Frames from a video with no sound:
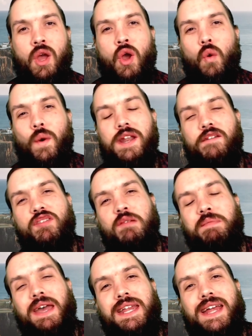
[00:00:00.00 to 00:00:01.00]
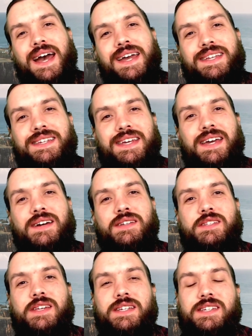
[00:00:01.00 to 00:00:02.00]
One of the main ideas
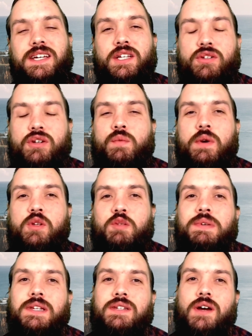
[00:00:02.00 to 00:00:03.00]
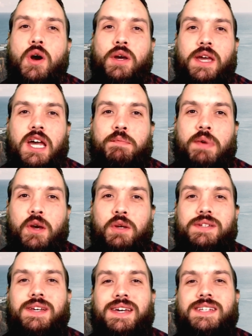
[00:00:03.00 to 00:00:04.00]
that Teacher Will's been talking
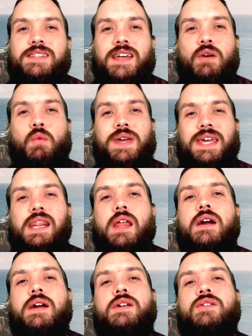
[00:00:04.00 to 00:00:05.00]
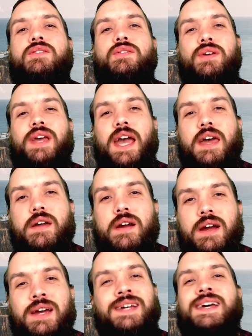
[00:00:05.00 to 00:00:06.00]
about is that we learn together.
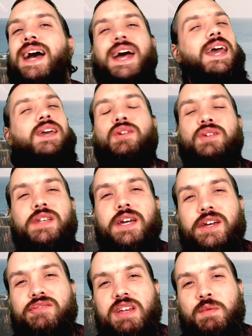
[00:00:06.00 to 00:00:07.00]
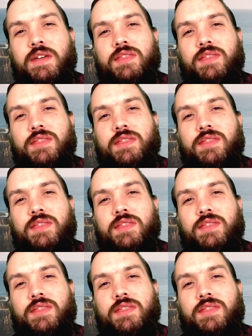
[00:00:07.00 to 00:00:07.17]
And I couldn't agree with